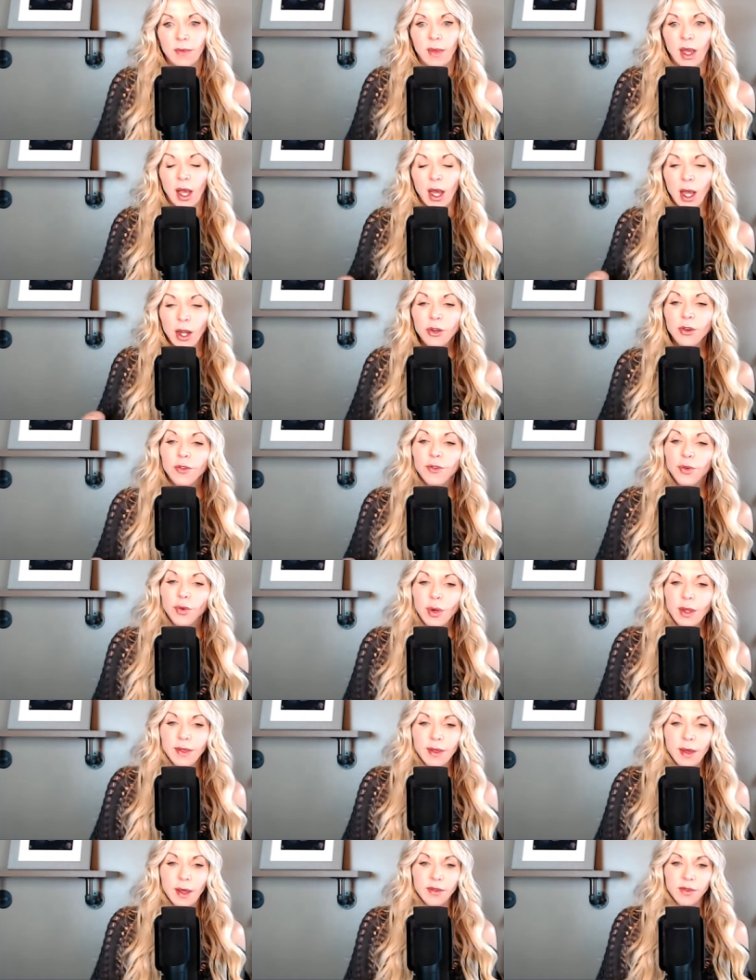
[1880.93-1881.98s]

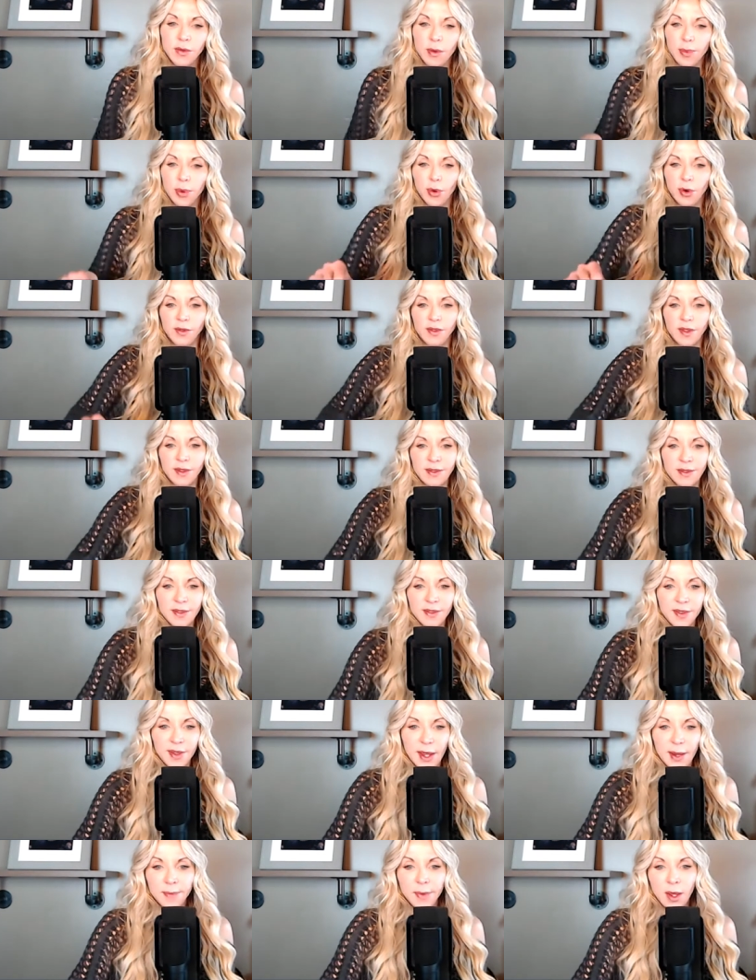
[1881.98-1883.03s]
140,000 reports. That's
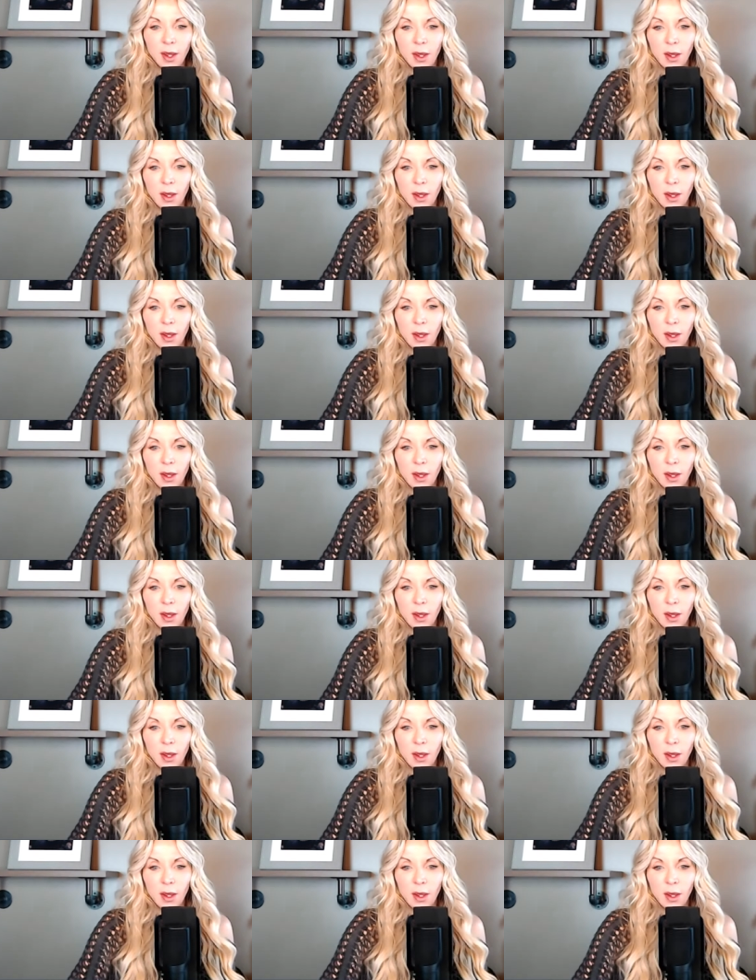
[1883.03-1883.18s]
insane.